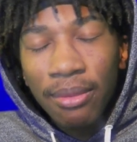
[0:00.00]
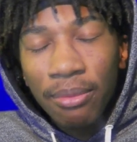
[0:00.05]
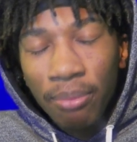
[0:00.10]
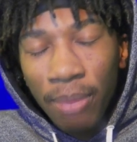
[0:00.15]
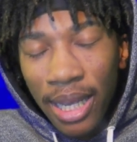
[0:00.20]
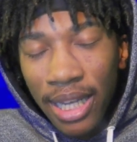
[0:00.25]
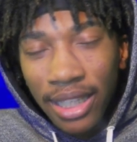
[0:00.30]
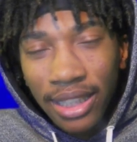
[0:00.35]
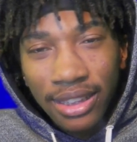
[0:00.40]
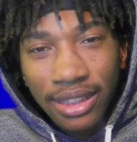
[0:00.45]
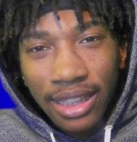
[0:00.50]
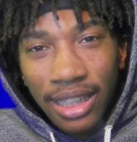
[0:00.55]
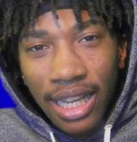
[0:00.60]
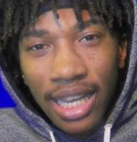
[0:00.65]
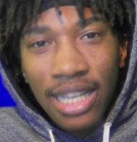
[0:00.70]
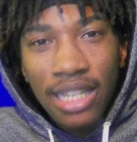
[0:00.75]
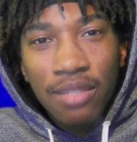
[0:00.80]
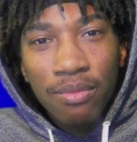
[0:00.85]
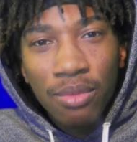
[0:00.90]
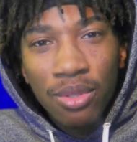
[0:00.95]
making
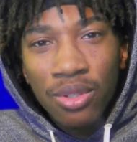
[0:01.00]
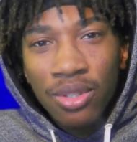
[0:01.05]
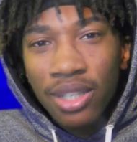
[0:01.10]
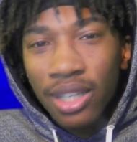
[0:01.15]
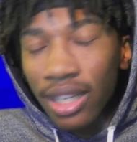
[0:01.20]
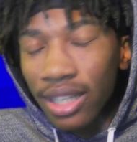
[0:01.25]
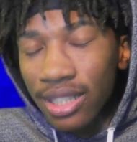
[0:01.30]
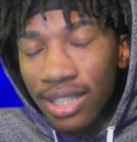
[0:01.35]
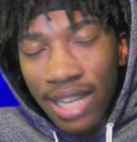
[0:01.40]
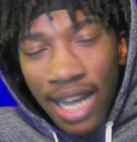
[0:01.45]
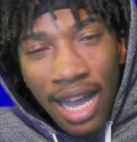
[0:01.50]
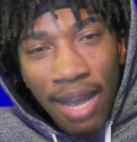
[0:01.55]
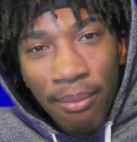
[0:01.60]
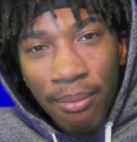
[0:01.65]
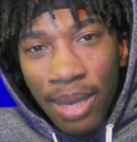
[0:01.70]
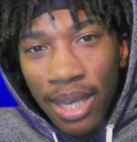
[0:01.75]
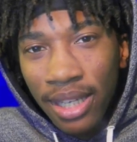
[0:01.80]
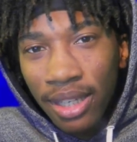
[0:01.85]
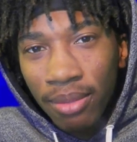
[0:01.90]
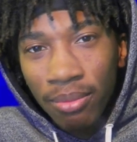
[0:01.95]
today's music is not
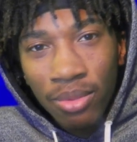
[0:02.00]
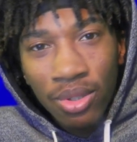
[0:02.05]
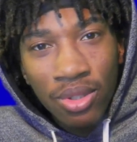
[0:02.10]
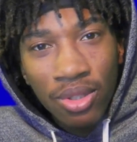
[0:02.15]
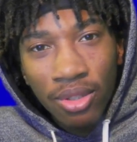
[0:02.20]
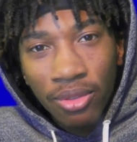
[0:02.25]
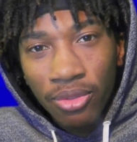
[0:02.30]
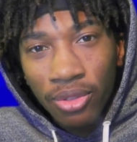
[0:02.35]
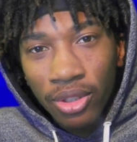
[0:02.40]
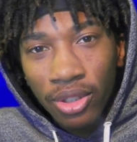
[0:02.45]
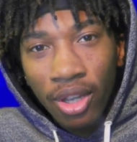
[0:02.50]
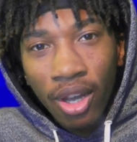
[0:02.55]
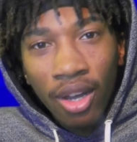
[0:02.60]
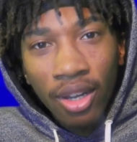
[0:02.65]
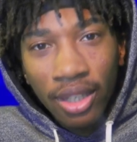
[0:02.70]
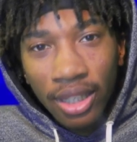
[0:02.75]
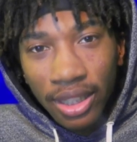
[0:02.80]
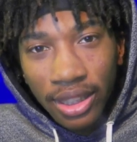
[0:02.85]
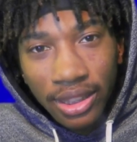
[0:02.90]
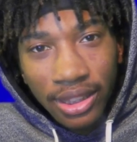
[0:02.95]
making music for
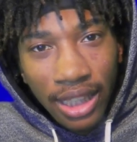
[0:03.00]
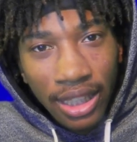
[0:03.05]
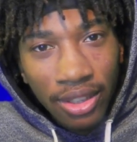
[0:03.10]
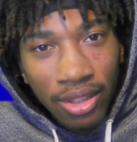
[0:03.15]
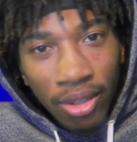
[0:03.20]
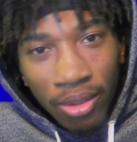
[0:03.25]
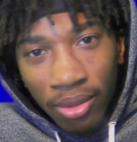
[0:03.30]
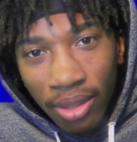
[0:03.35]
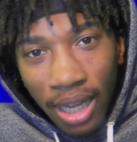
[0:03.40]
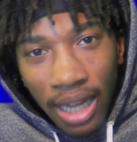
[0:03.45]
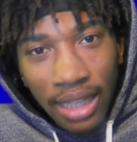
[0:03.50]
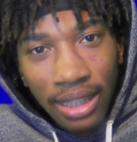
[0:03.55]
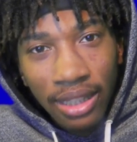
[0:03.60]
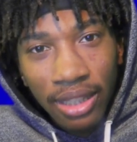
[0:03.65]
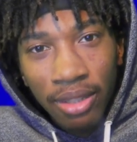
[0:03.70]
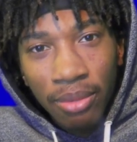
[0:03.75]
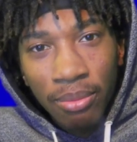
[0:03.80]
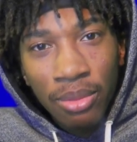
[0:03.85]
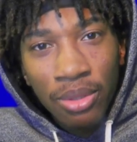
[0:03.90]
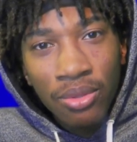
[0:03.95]
y'all niggas that don't like
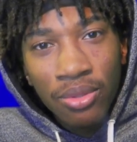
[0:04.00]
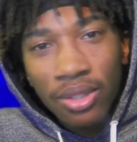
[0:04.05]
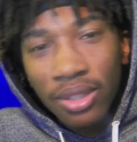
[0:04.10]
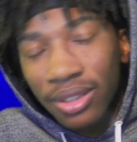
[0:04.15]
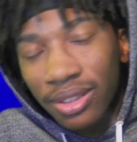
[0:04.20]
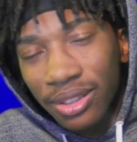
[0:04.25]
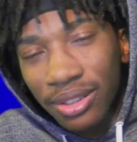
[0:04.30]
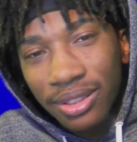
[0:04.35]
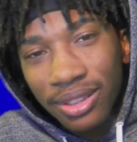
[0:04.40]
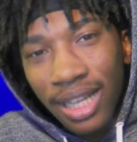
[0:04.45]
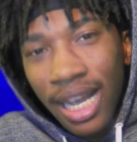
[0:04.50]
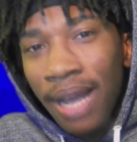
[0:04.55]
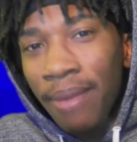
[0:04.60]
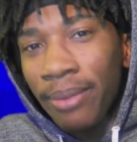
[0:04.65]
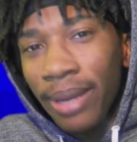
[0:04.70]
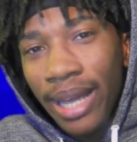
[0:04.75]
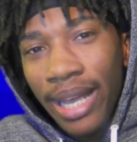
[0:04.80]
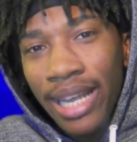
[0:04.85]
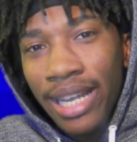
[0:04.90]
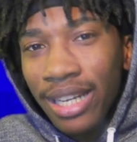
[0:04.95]
their music. So
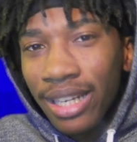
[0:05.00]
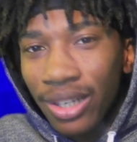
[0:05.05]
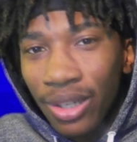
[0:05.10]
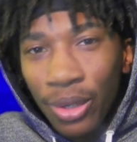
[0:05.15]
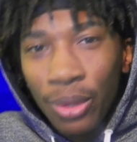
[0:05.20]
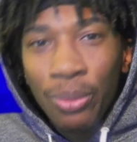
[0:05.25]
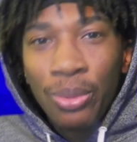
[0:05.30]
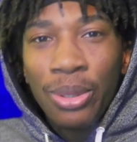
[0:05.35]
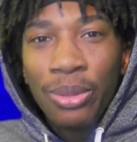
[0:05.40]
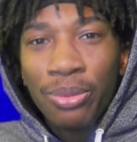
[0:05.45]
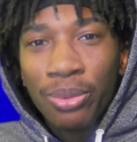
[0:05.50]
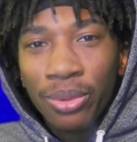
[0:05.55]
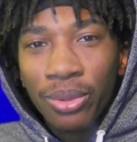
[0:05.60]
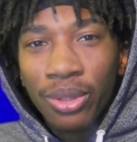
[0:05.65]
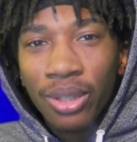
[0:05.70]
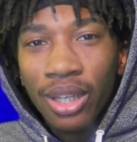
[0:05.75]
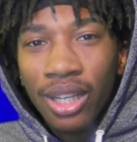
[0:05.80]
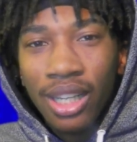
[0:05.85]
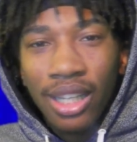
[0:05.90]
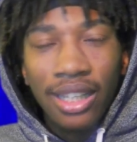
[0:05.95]
stop hating on
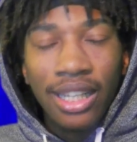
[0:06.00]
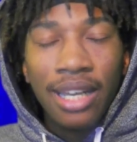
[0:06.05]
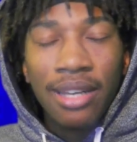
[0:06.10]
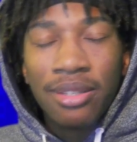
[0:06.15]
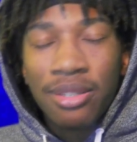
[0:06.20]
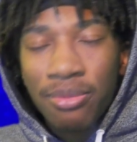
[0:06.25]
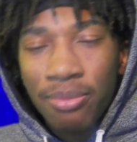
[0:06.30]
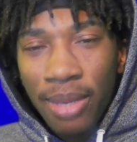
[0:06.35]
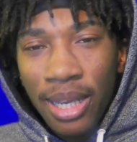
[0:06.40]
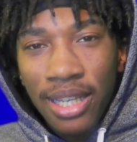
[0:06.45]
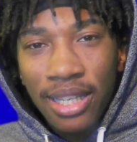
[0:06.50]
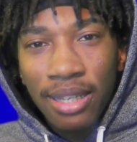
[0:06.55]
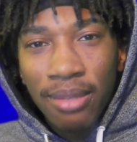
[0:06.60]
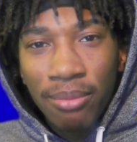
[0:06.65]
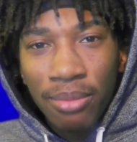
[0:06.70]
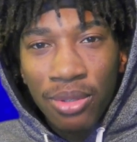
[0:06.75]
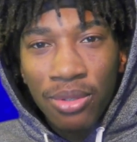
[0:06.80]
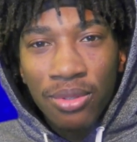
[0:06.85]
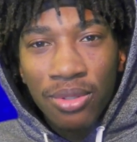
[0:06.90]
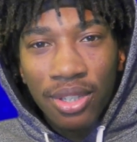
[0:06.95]
people that's
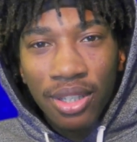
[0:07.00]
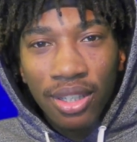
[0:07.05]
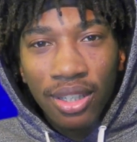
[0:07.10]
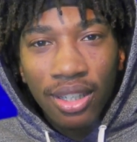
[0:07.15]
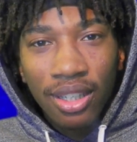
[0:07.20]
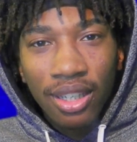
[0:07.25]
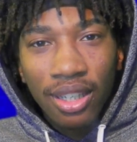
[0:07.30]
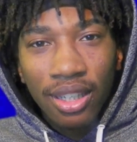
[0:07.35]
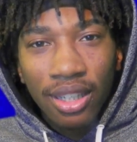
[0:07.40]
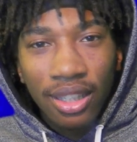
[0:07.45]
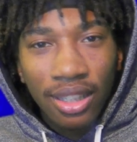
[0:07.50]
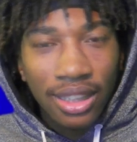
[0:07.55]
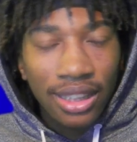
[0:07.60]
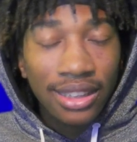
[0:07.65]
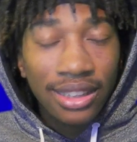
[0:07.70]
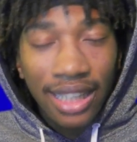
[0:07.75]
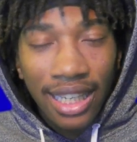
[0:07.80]
making music cause